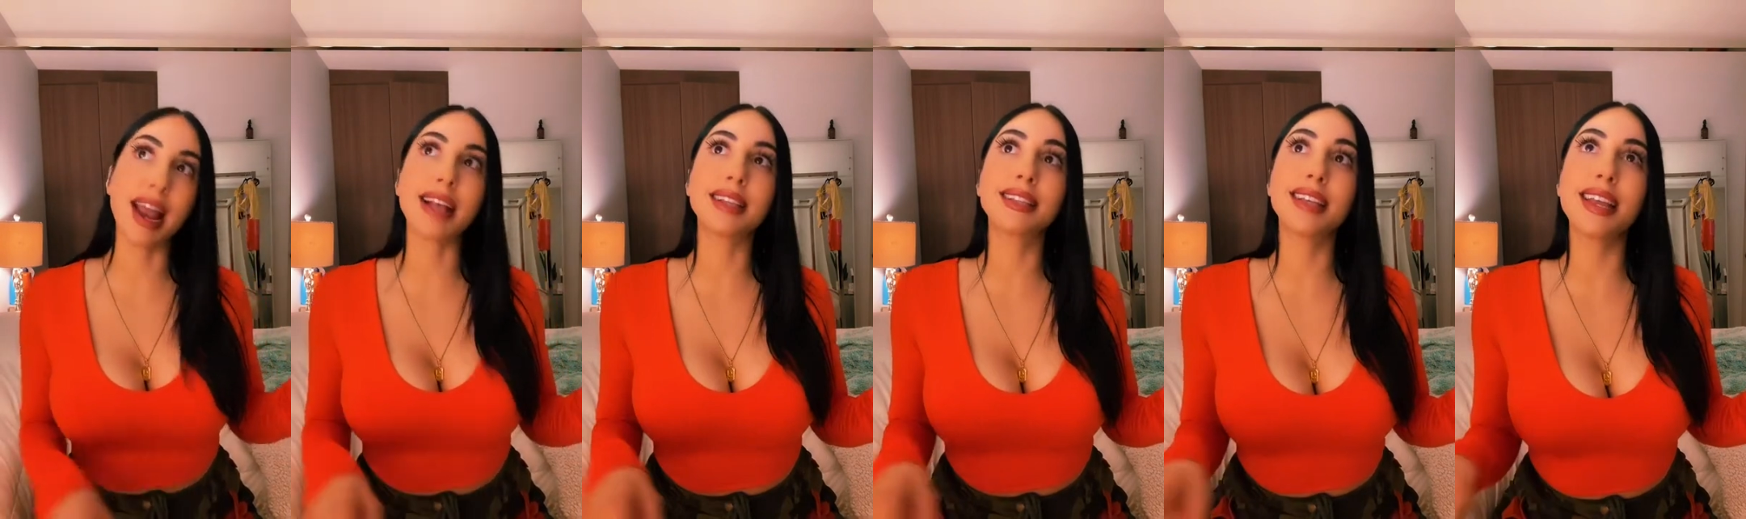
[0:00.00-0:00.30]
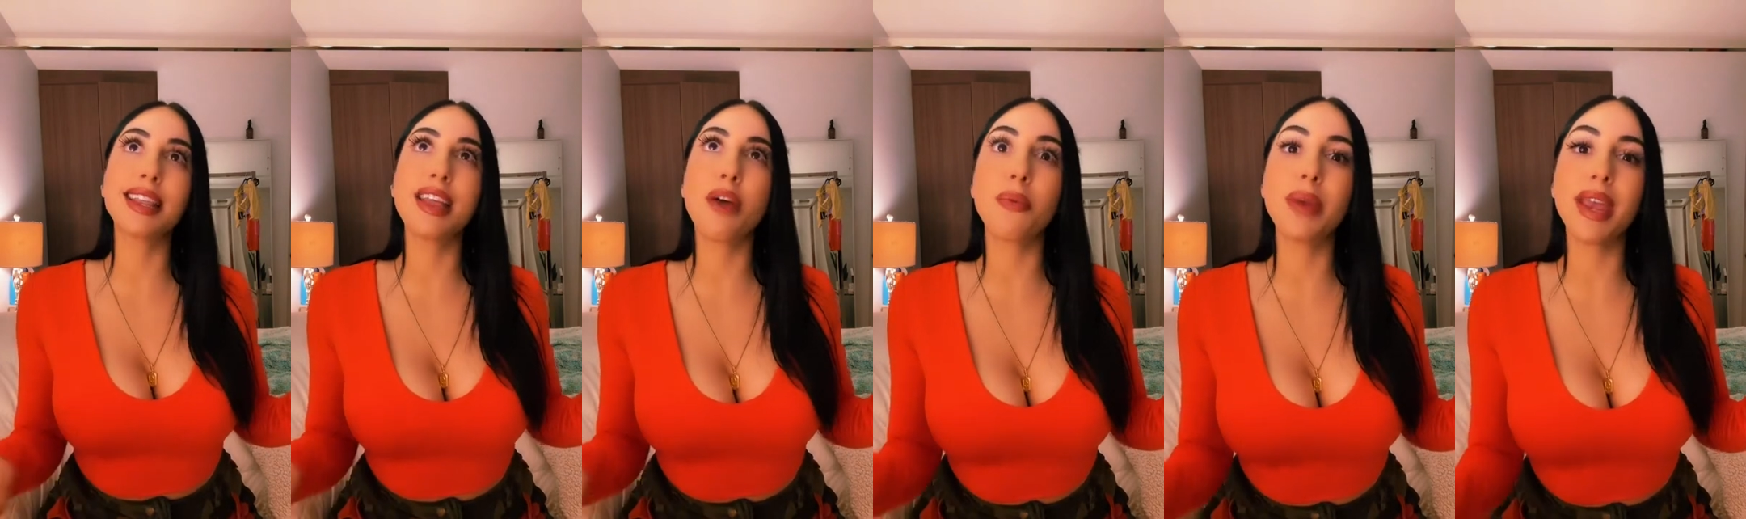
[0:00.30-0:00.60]
Not
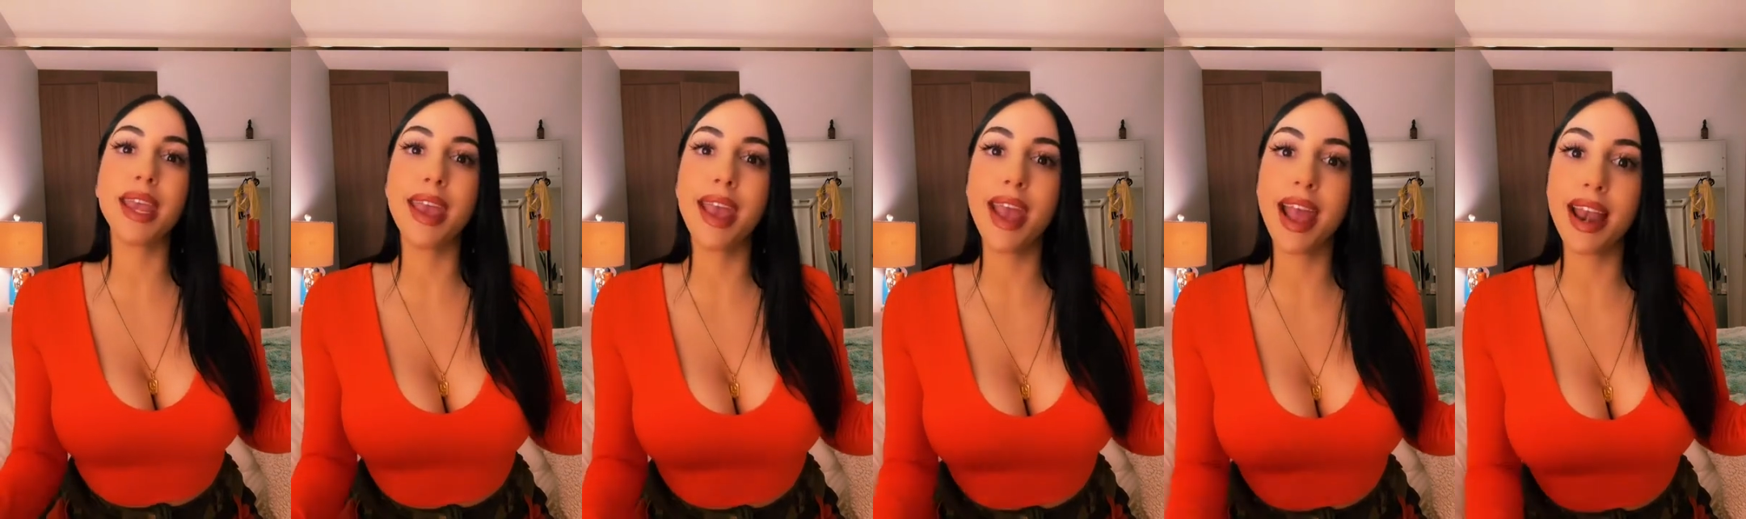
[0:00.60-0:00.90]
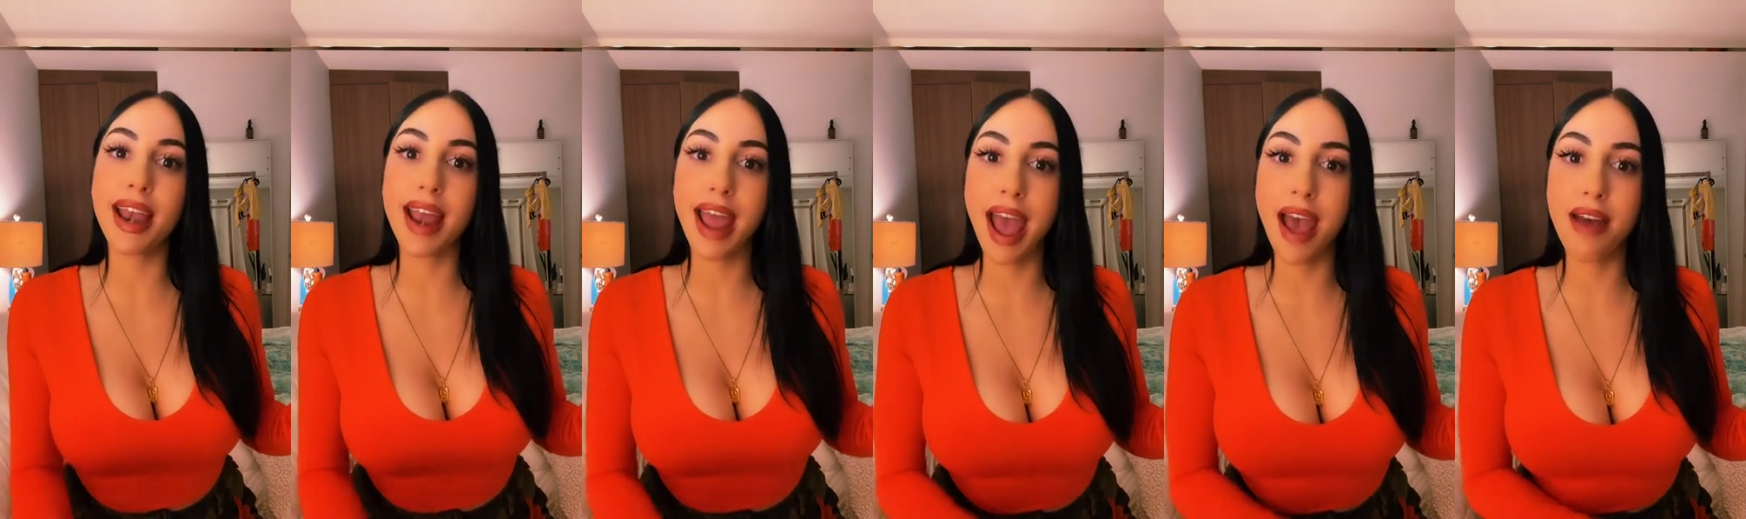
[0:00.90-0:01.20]
saying that we
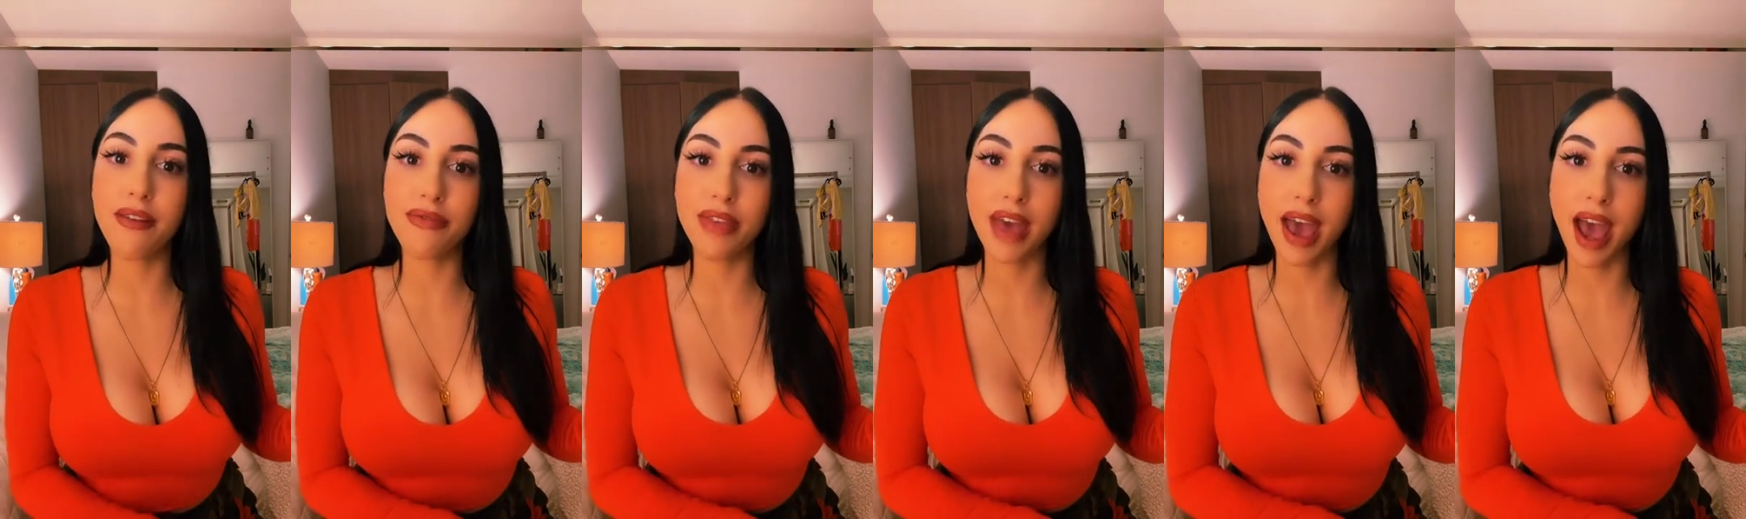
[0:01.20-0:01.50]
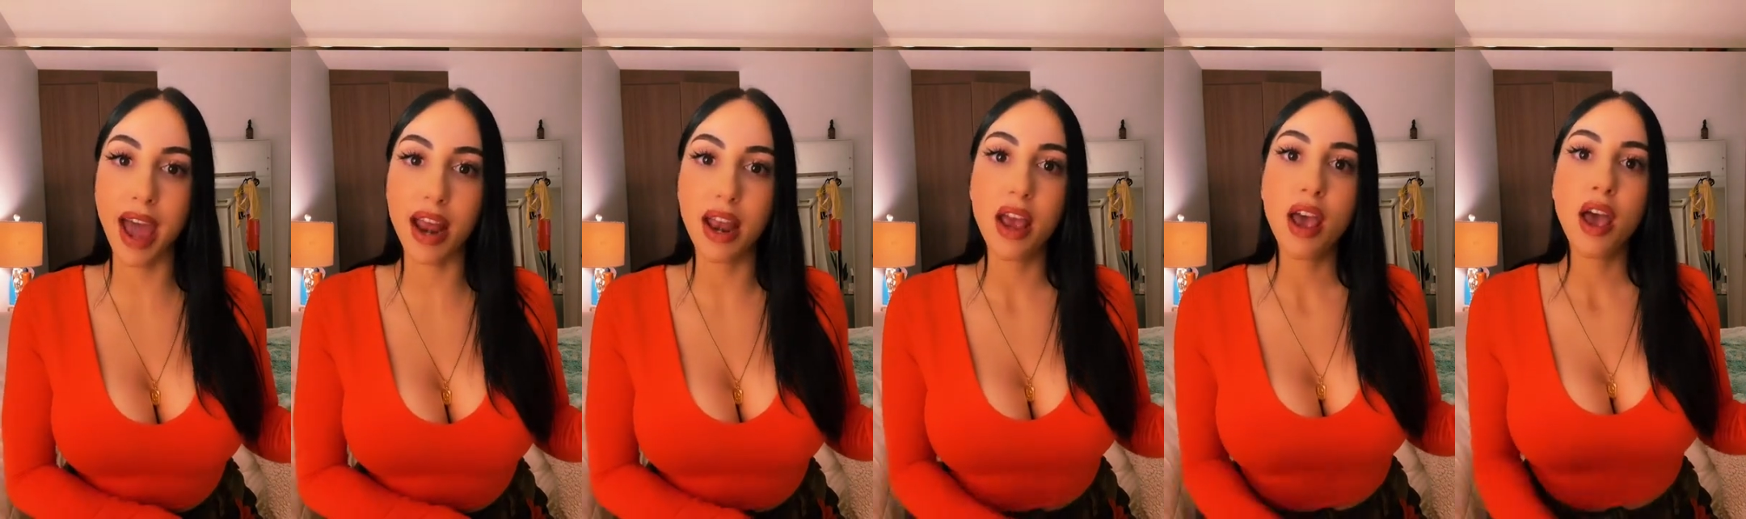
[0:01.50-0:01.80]
can't have
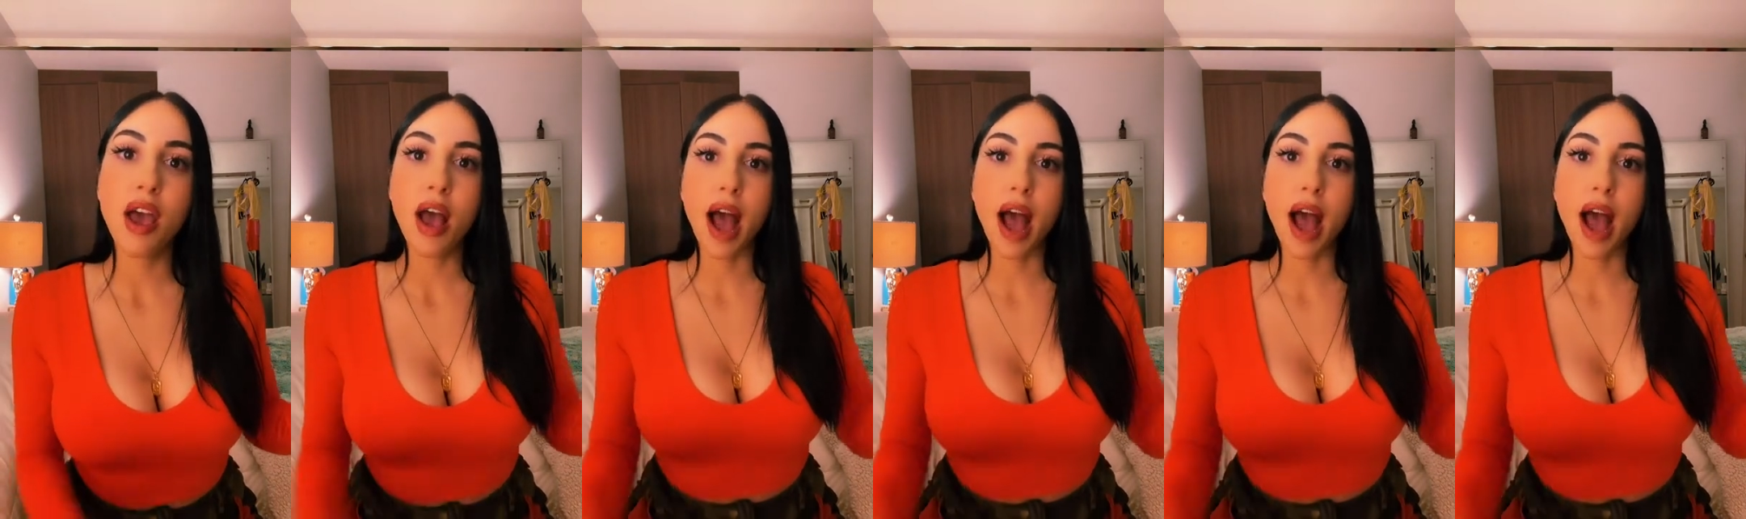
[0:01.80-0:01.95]
that.